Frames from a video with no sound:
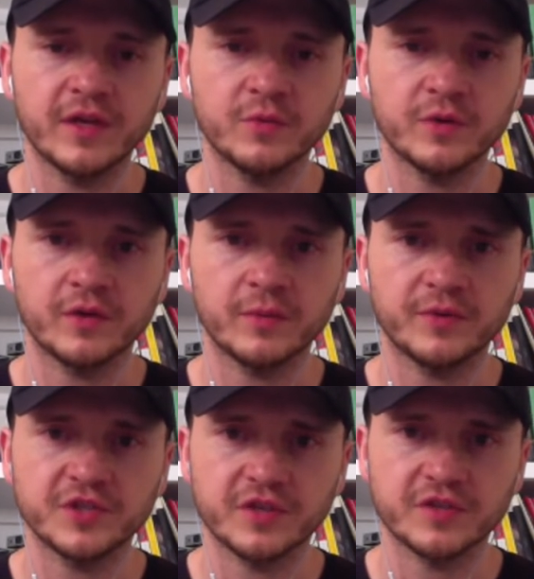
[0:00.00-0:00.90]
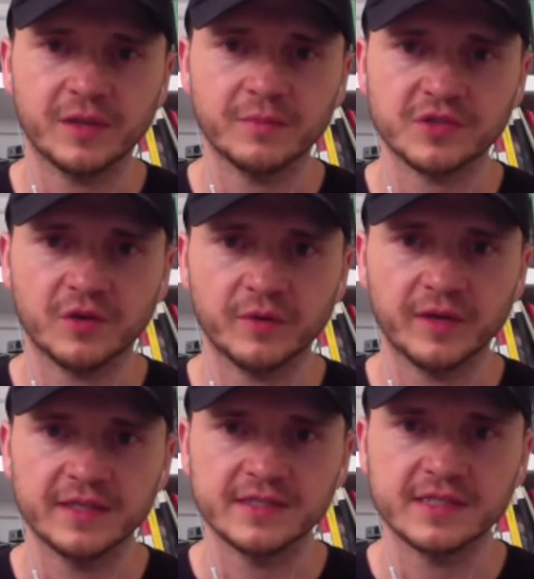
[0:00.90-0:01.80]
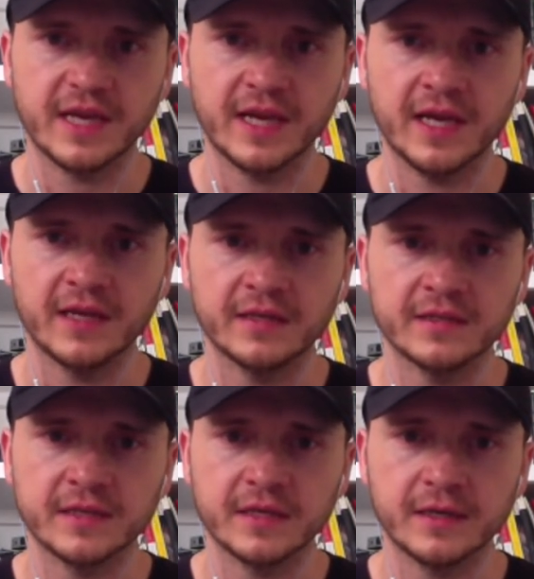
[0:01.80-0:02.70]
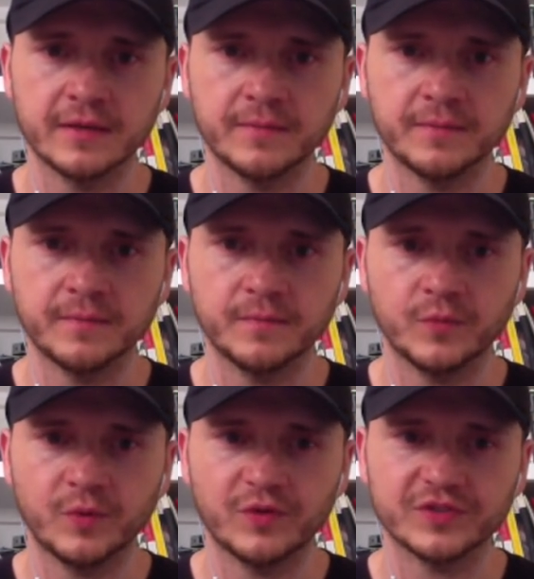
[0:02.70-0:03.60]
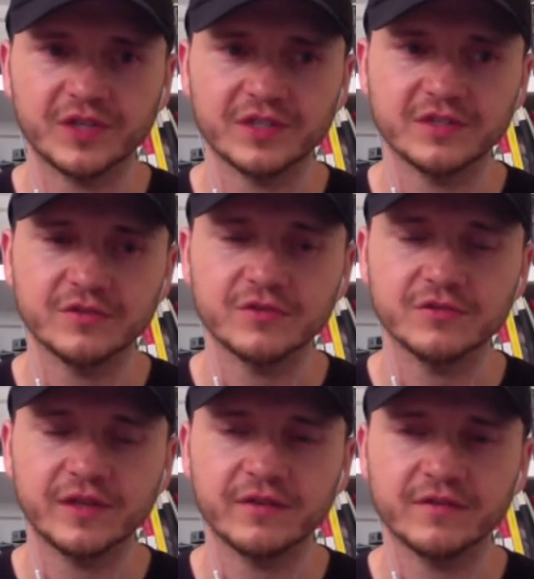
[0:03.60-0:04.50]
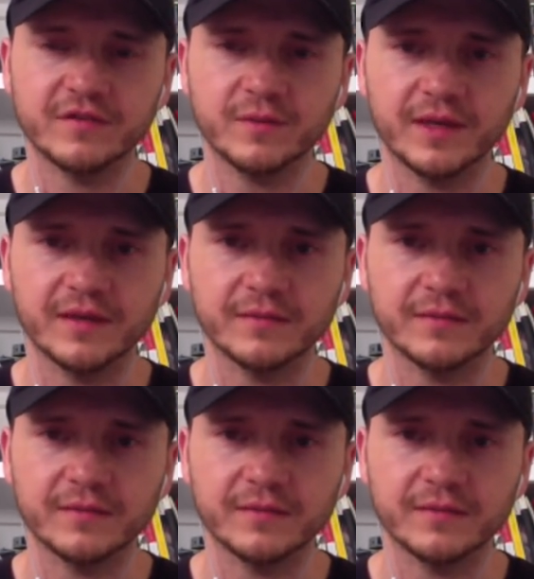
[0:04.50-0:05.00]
Will. Appreciate your time as always. And we'll talk to you later this week.